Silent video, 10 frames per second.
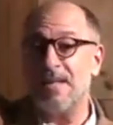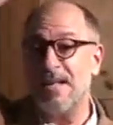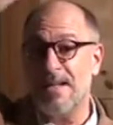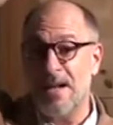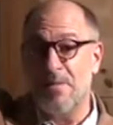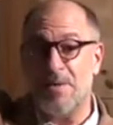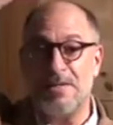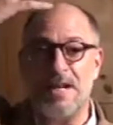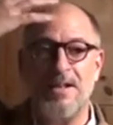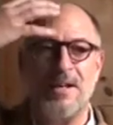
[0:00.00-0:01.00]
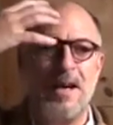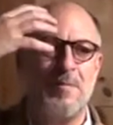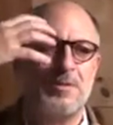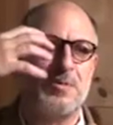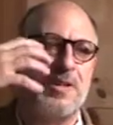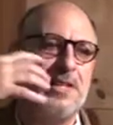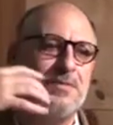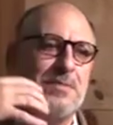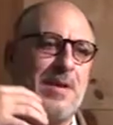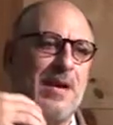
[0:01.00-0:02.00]
but then once I was released
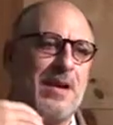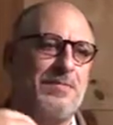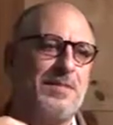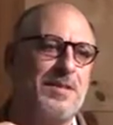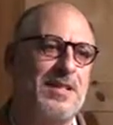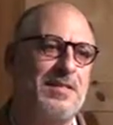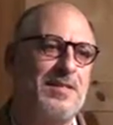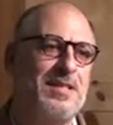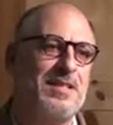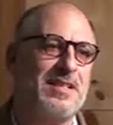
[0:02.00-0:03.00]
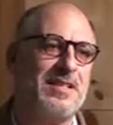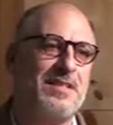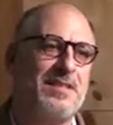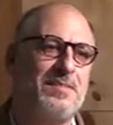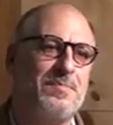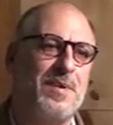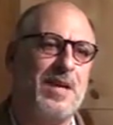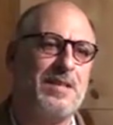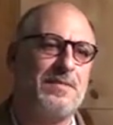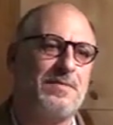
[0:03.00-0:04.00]
from that unforgiveness, then the love
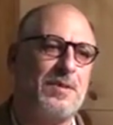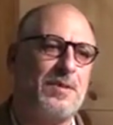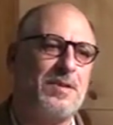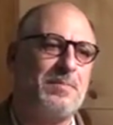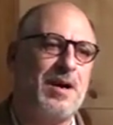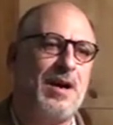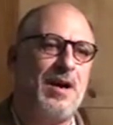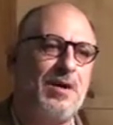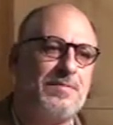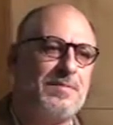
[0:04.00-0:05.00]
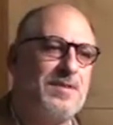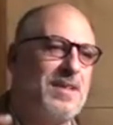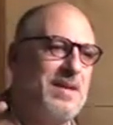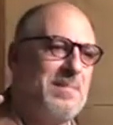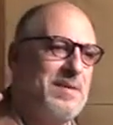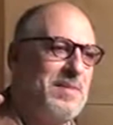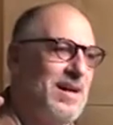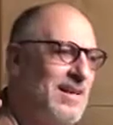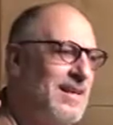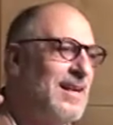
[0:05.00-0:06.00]
began to flow into my heart for them,
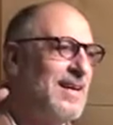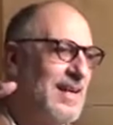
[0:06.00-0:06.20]
amen?